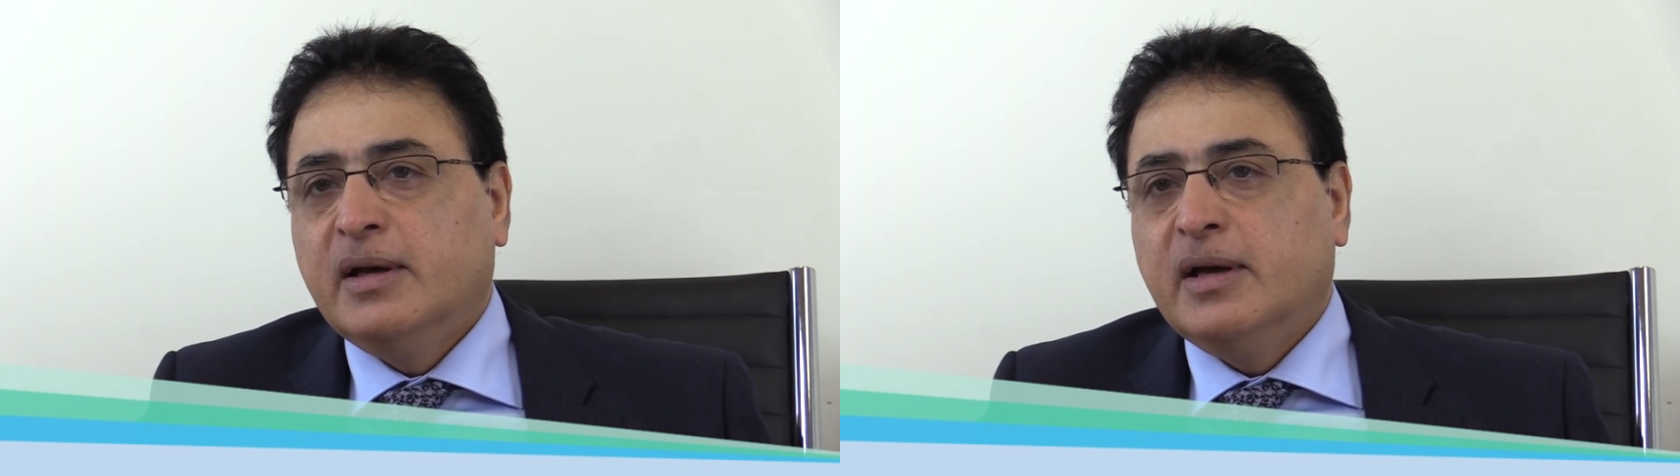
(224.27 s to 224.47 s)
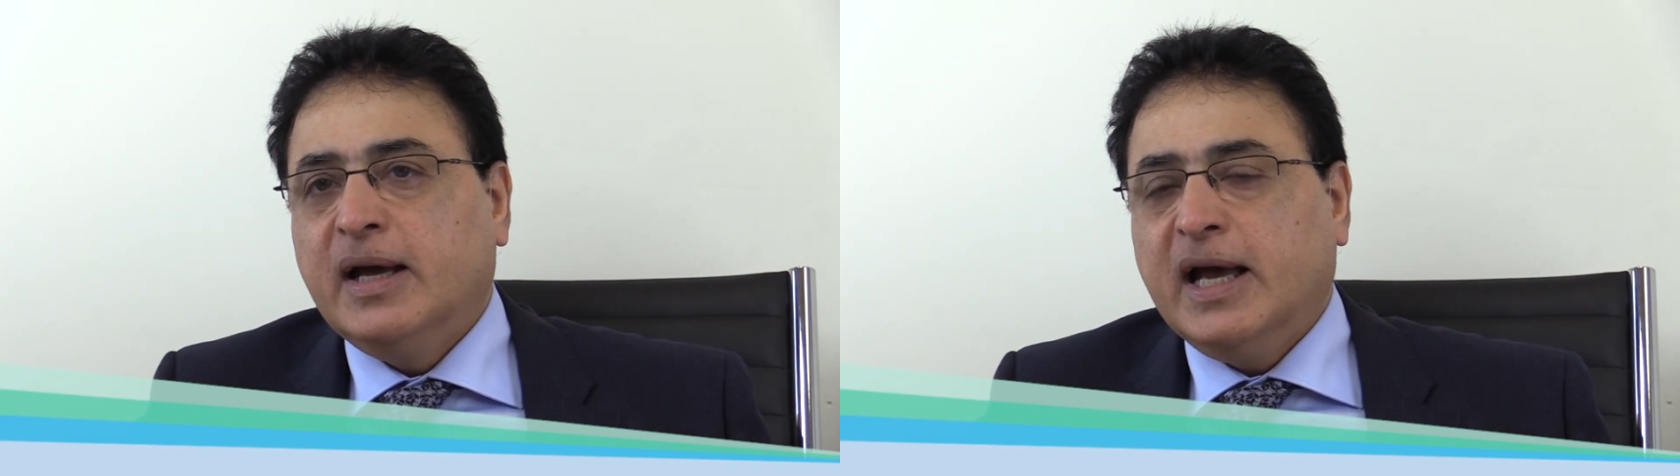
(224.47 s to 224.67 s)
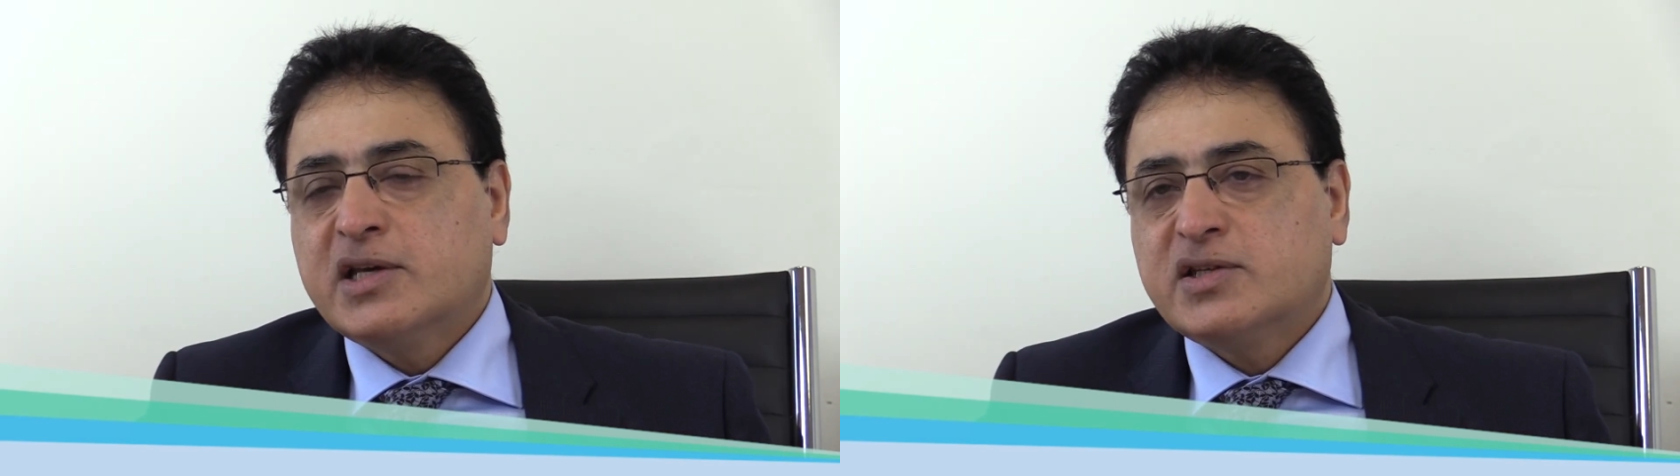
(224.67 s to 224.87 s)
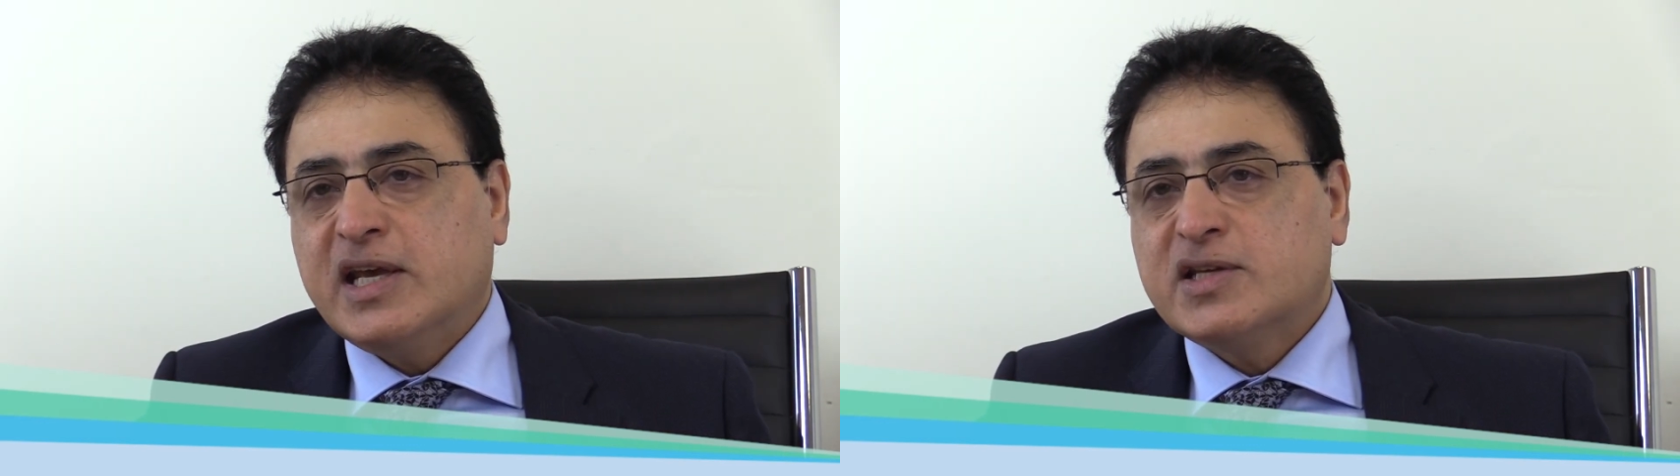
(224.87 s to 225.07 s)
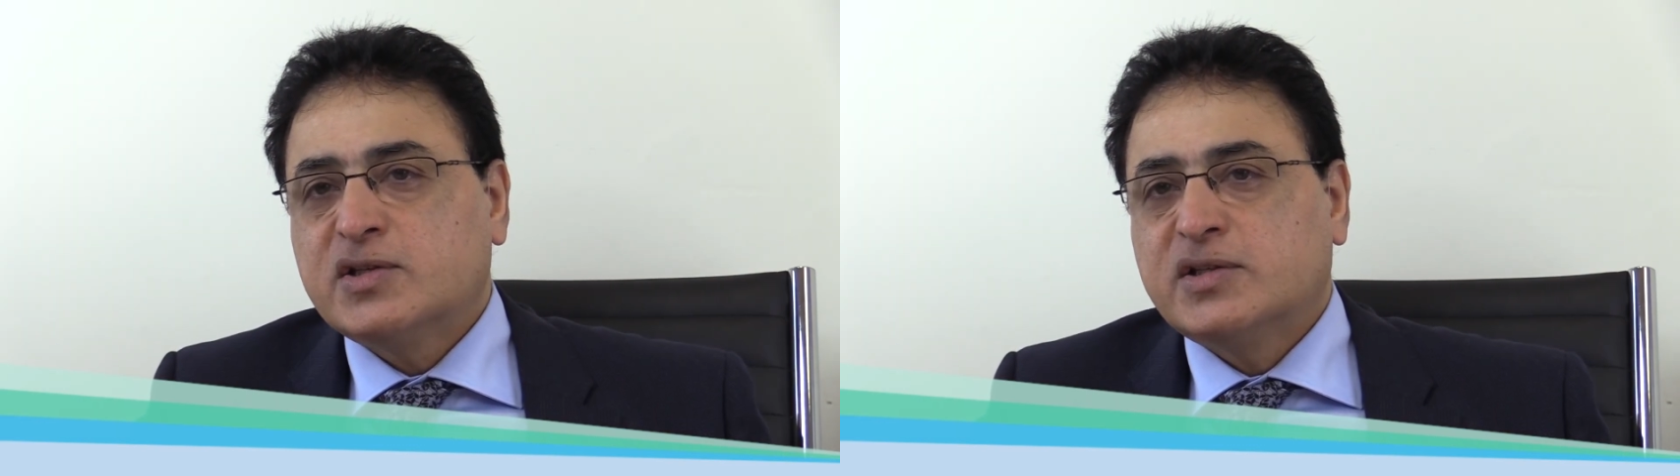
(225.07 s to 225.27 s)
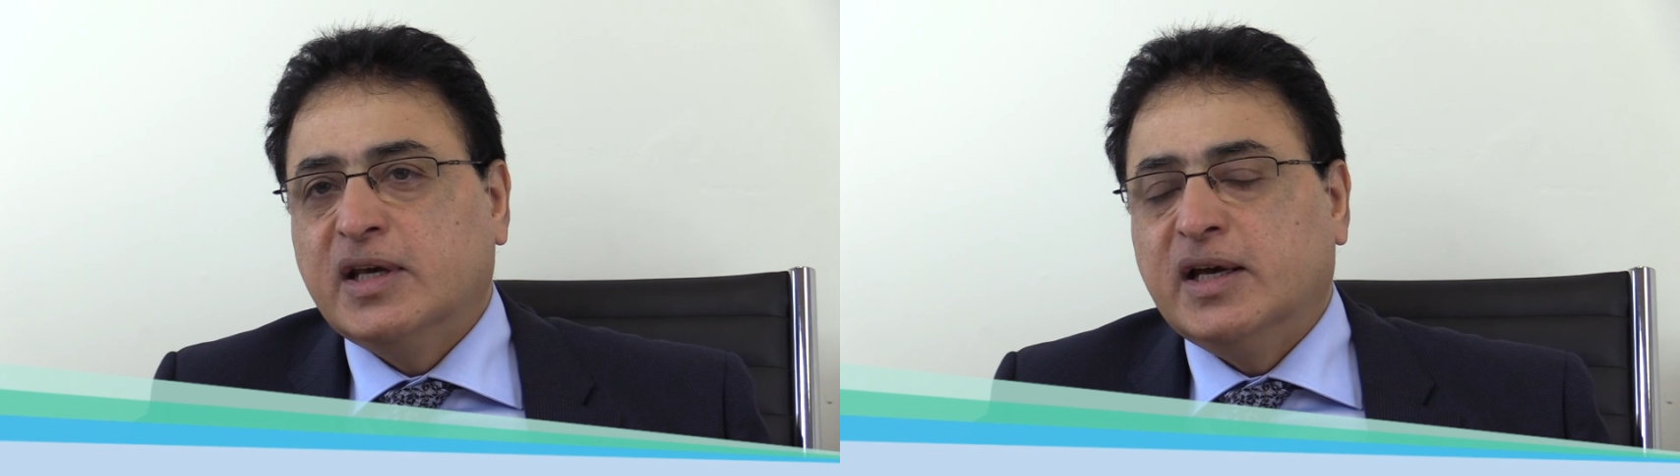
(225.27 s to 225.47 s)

access